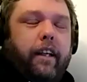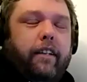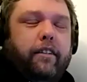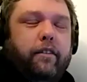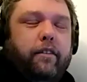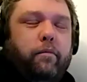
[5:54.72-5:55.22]
if
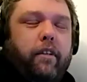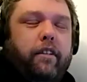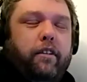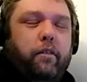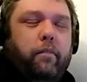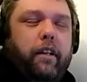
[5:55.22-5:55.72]
you want, if you
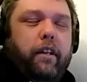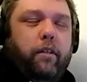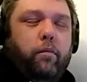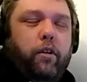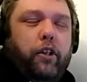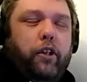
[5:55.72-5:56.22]
want to by sh- the
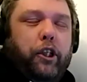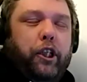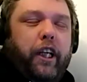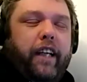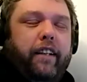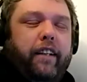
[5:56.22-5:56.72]
word
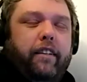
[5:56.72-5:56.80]
shit.